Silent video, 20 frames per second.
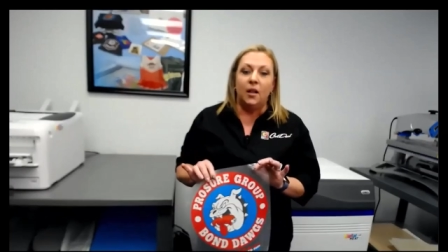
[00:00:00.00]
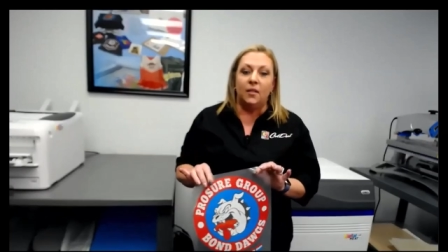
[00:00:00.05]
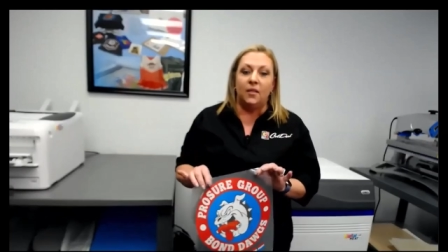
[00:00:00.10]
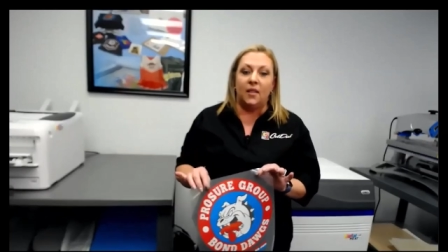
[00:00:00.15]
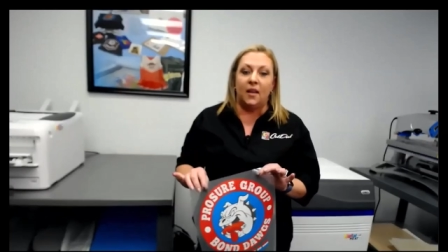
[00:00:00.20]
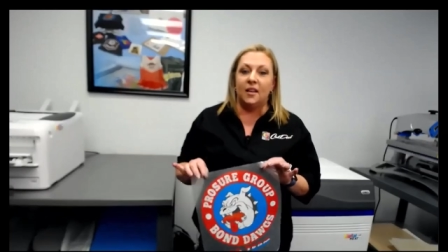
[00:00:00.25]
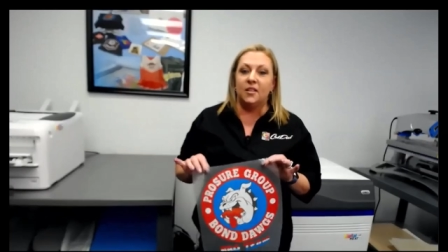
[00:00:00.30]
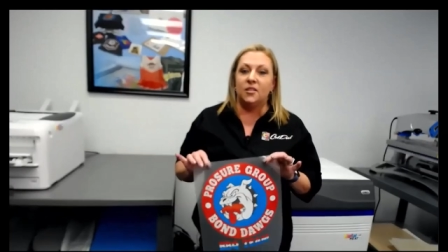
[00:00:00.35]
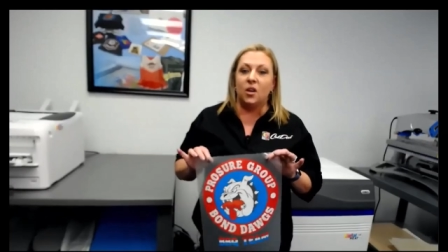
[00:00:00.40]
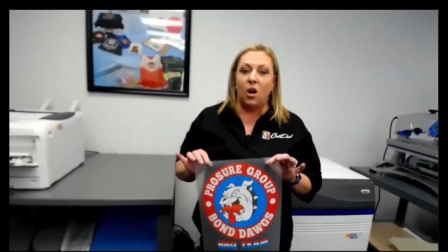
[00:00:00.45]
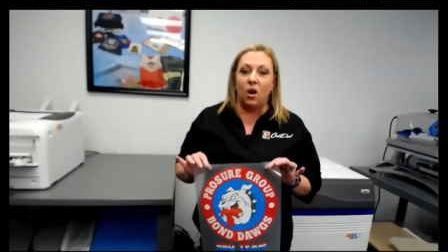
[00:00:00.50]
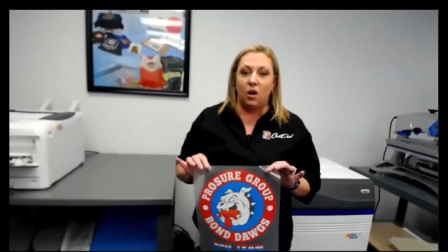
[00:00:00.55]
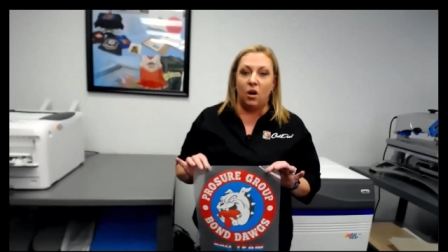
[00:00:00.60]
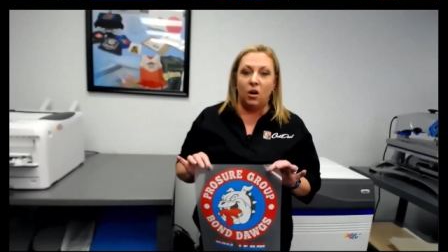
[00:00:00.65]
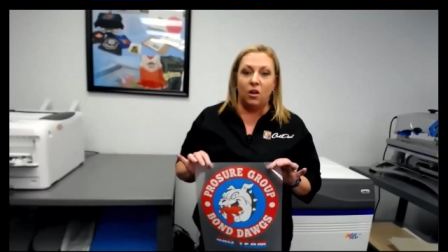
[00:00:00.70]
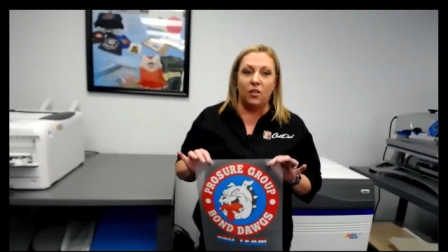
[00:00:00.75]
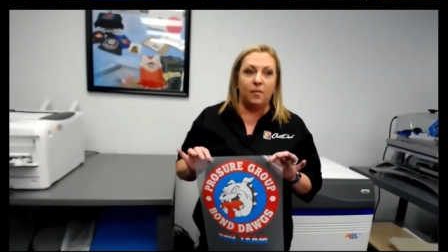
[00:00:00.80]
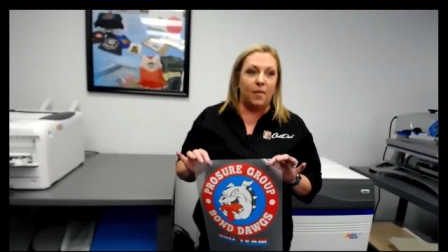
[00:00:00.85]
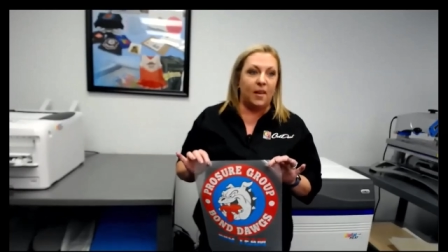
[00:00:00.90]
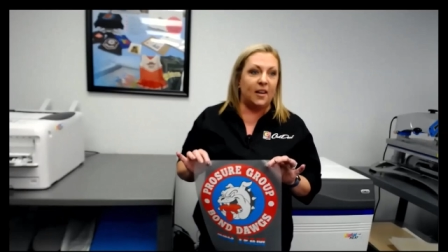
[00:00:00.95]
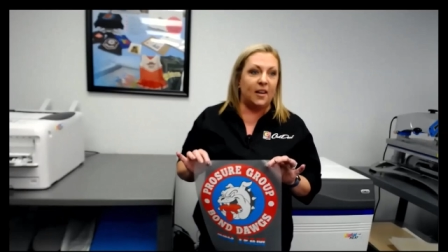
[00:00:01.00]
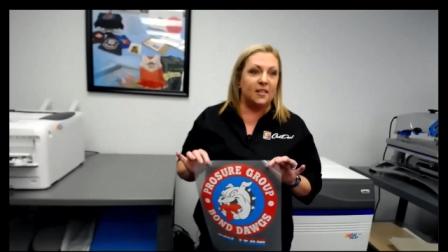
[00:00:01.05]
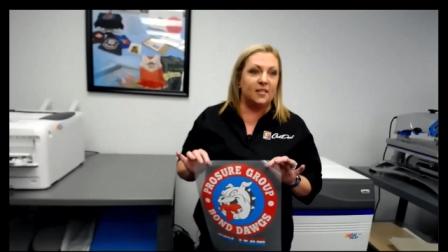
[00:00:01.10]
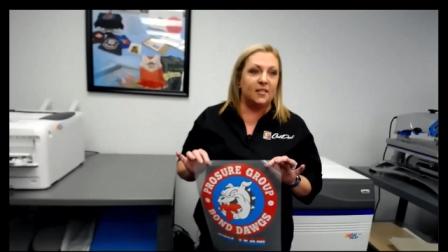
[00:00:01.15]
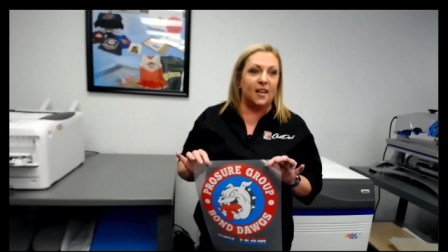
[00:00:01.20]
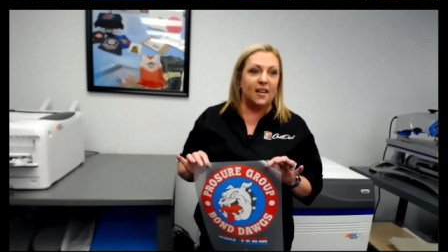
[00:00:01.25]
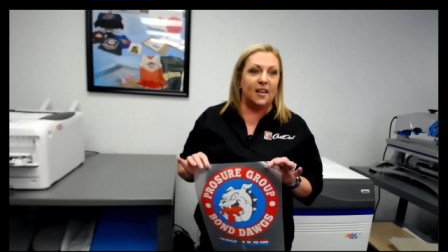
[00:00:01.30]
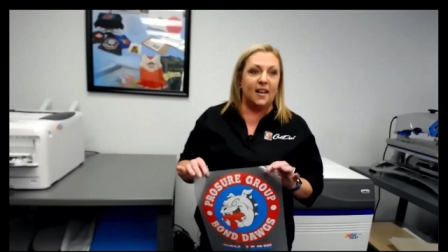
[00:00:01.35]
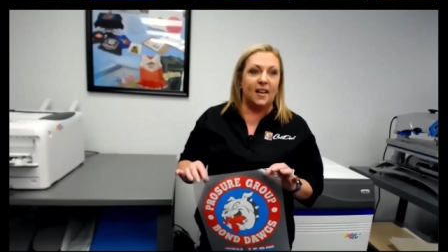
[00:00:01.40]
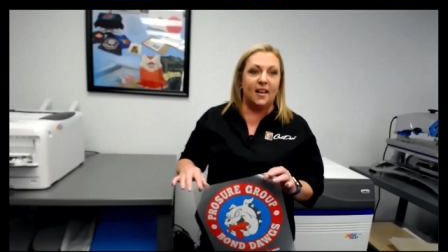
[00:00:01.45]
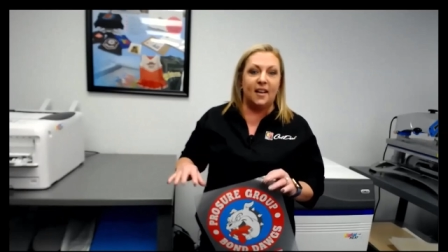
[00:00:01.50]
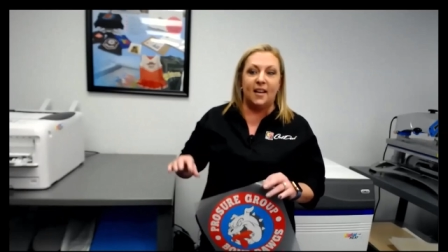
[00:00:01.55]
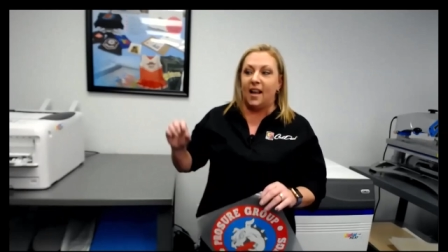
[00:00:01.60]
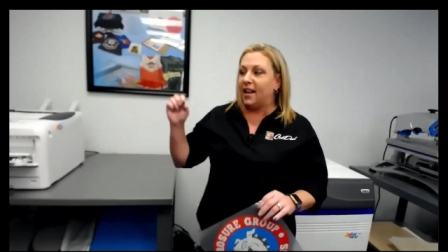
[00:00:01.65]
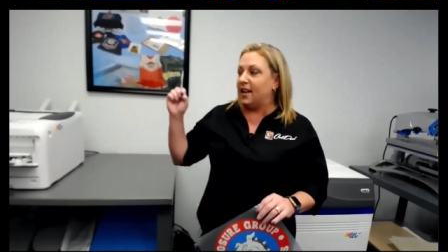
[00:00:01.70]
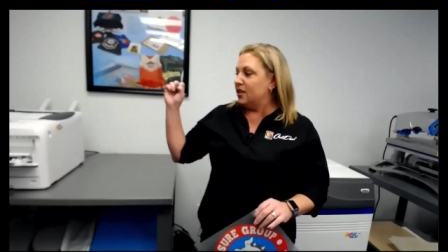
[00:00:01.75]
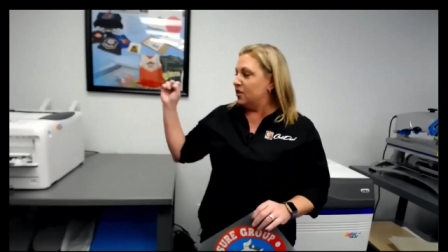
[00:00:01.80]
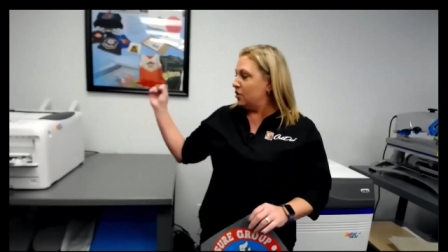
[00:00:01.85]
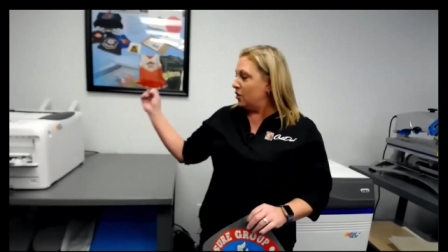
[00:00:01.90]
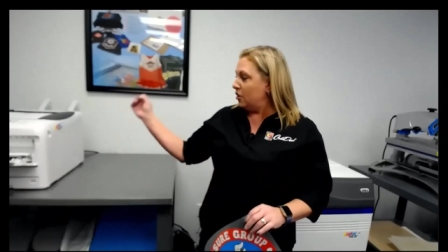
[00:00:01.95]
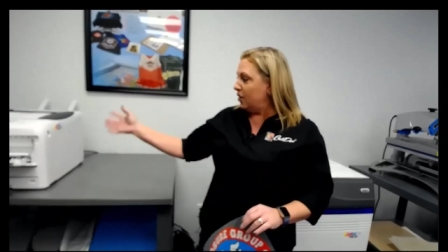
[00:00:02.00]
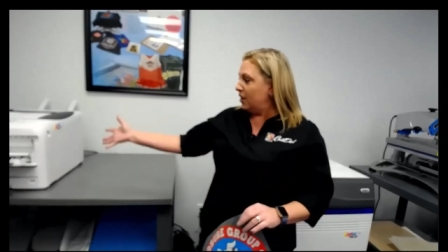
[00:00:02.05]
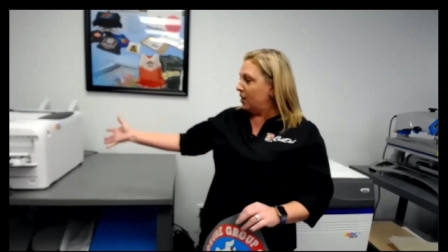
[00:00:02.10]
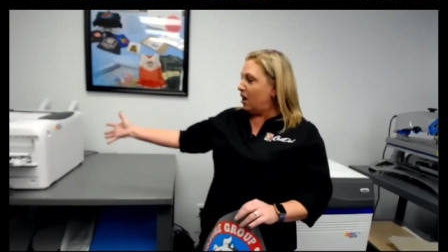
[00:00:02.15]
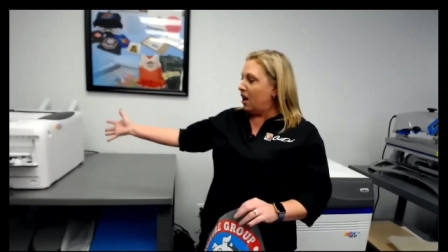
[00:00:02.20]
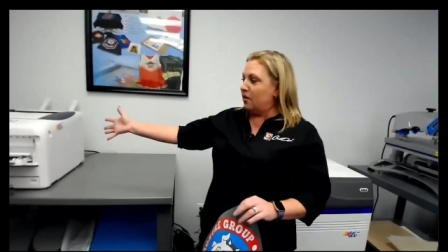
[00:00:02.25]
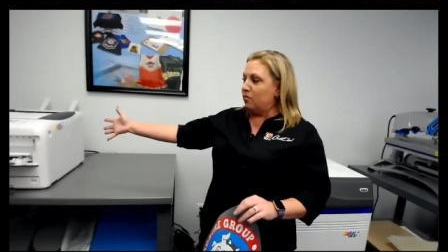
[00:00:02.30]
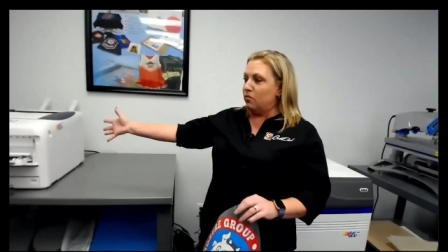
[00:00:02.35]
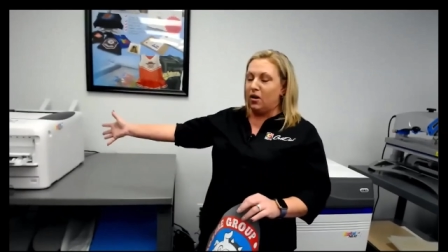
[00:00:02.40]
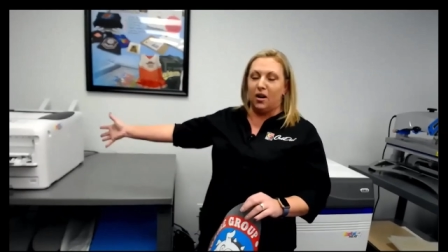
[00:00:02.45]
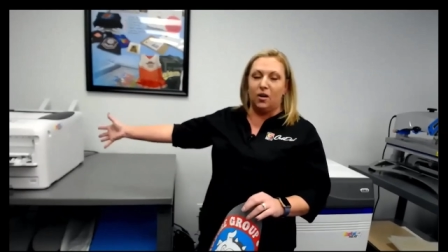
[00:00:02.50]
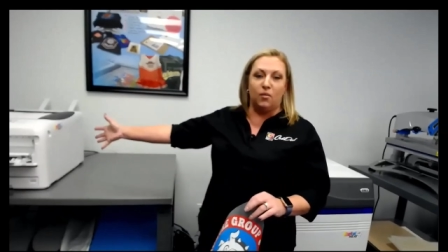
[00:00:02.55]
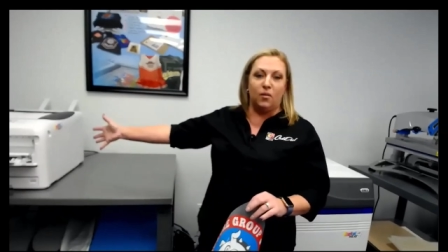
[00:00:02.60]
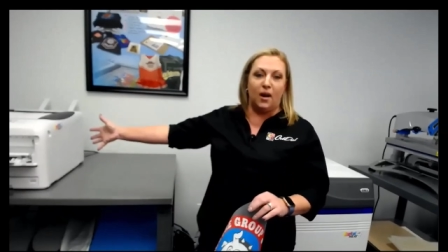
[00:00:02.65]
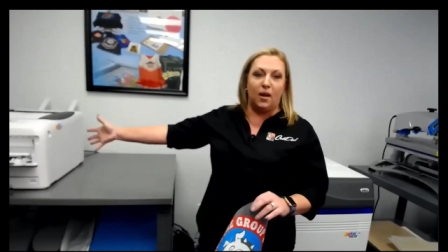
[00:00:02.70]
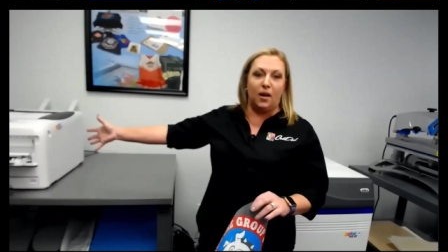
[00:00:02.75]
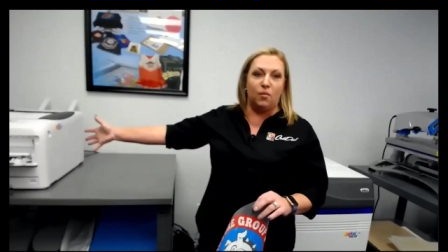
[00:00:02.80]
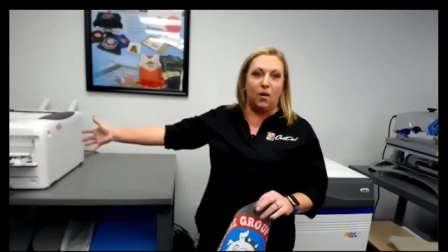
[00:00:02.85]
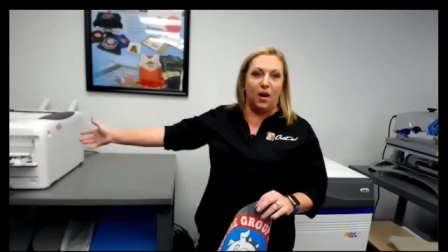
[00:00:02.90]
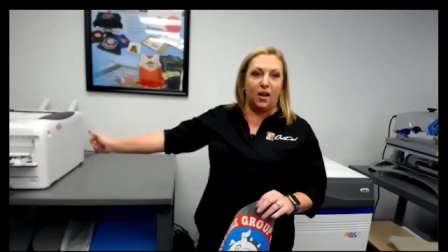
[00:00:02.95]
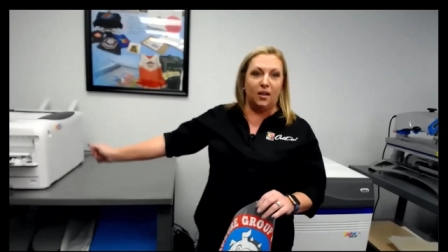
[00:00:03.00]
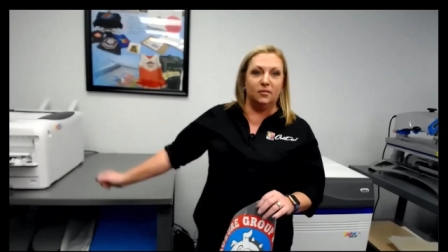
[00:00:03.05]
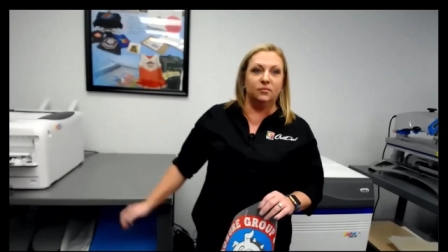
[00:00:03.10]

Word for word: that is all the maintenance I need. I can turn it on, run it when I want.